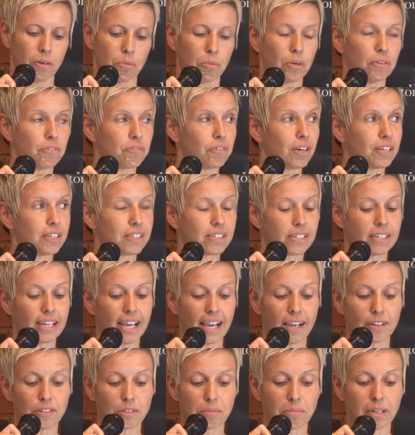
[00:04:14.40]
We're friends and
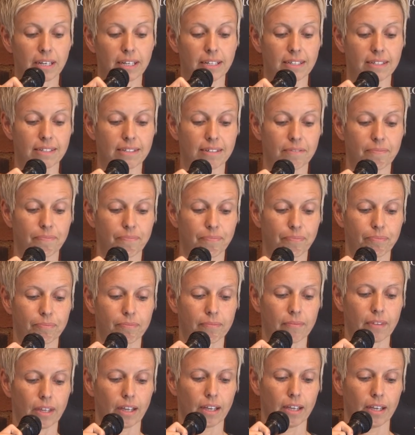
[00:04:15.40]
housemates.
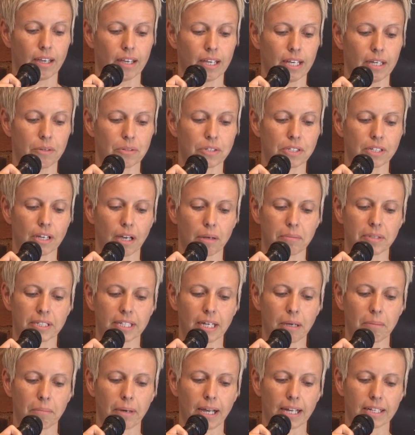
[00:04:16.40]
It was time to
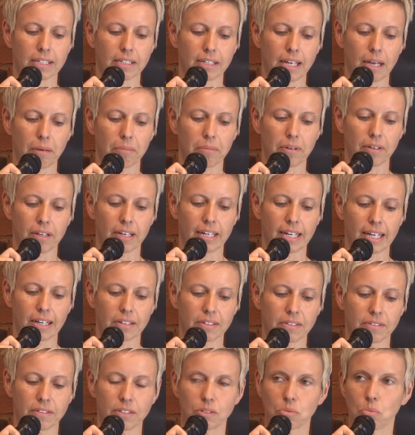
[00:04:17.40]
get back to Emma and
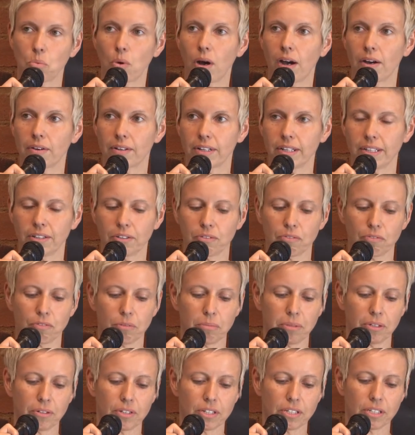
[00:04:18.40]
out of this wildly
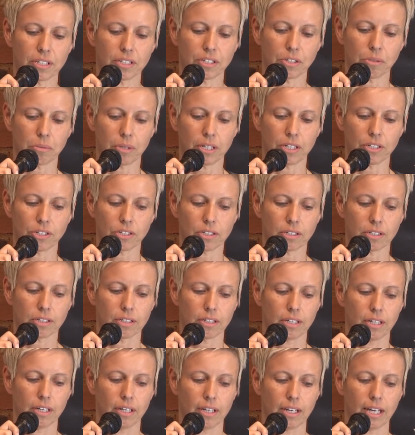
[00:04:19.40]
unfamiliar situation.
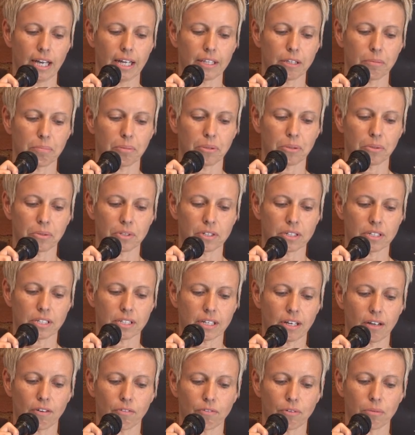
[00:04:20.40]
Heather pulled
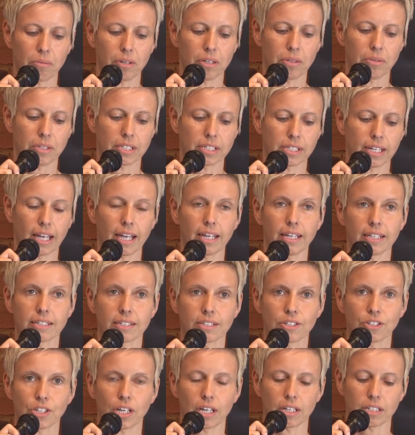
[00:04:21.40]
herself from Louis'
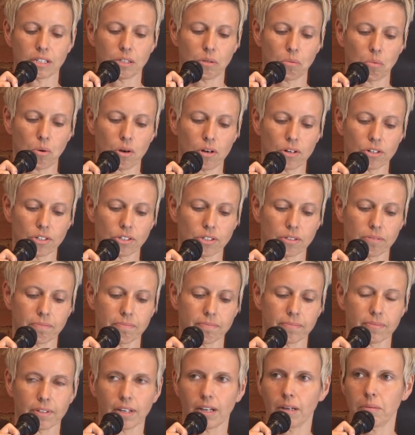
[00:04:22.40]
gaze and checked her watch.
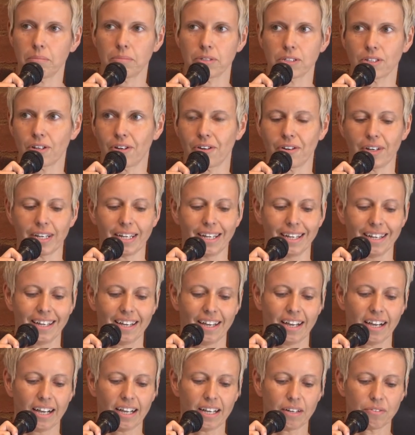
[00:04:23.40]
I'm sorry,
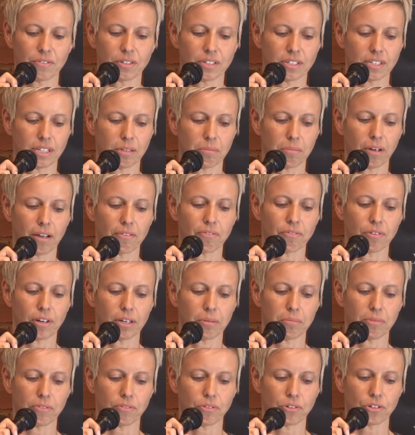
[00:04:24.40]
I have to see my
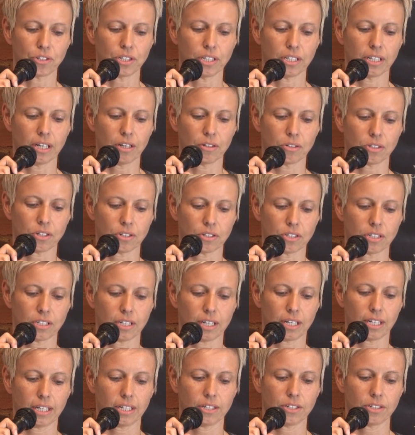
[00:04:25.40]
friend before she goes on
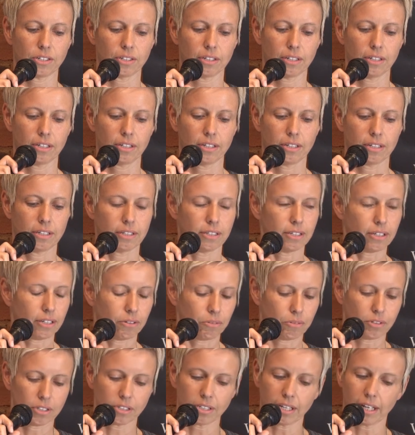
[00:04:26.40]
stage.
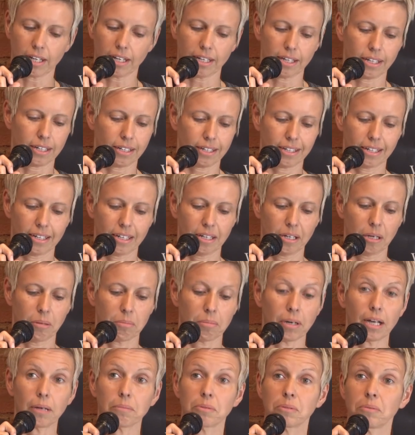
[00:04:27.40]
I'm saying,
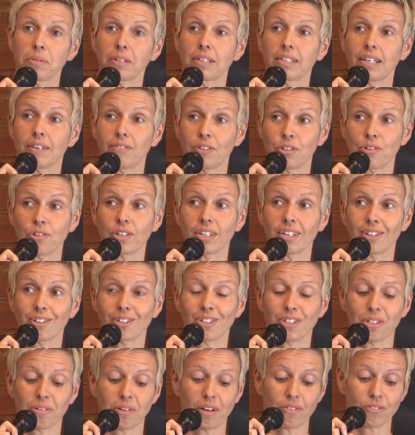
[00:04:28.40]
perhaps we could have a drink or
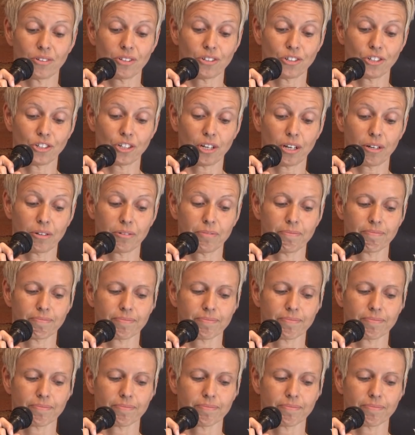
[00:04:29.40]
two after the show.